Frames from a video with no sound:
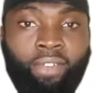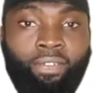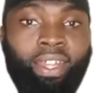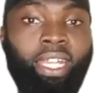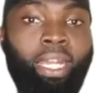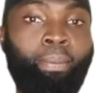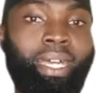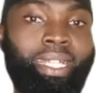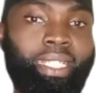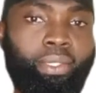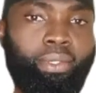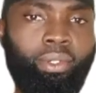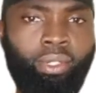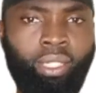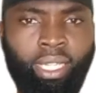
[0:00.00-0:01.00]
alif and lam
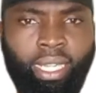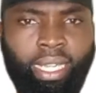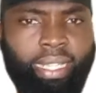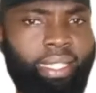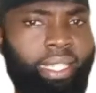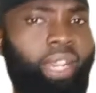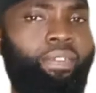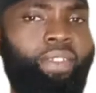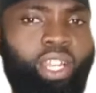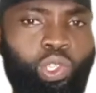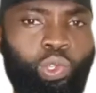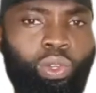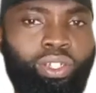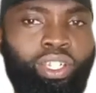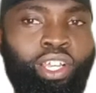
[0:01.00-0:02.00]
article, is a
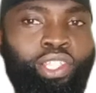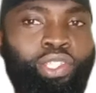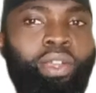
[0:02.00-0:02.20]
definite word.